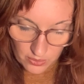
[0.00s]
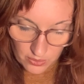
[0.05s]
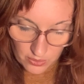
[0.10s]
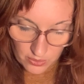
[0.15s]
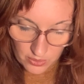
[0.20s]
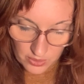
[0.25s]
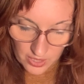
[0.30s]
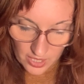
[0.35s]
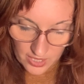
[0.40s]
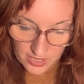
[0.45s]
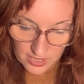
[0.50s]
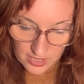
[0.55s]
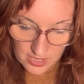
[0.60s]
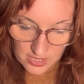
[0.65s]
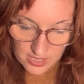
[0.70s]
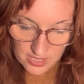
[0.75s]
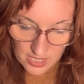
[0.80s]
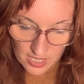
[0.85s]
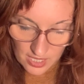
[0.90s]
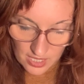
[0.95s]
all I can
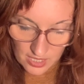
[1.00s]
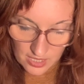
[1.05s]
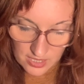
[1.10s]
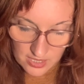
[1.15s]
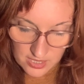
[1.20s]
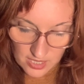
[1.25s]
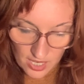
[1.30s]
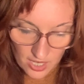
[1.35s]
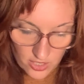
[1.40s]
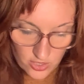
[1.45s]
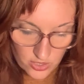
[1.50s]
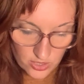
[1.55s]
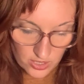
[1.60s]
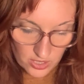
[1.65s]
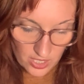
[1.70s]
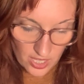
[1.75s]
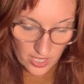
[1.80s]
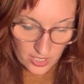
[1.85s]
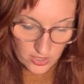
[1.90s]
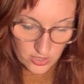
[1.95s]
say is I should
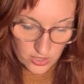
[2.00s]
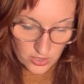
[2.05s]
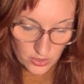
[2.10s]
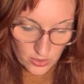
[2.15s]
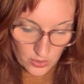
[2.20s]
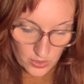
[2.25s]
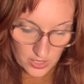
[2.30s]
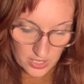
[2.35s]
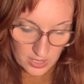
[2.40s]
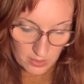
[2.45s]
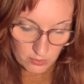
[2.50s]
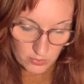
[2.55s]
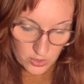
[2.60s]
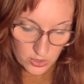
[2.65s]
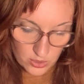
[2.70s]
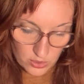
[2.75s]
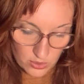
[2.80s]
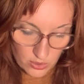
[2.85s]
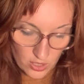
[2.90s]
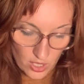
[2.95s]
like to know him
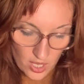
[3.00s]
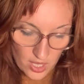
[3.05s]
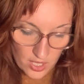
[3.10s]
too.